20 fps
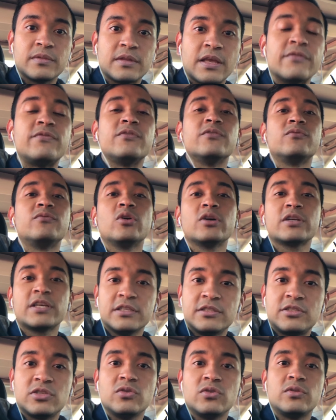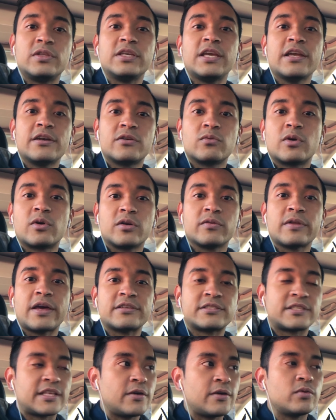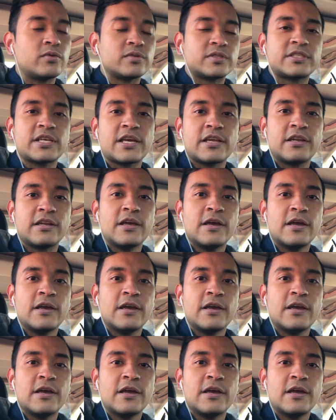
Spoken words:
if you look into the inner world, as they always said,